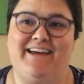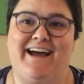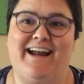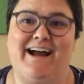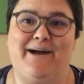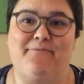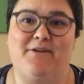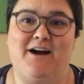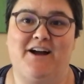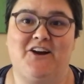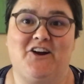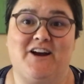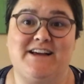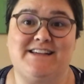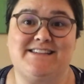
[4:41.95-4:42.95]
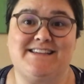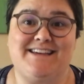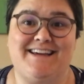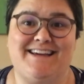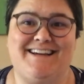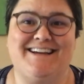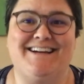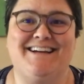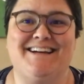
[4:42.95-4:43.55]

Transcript: that I'm not crazy.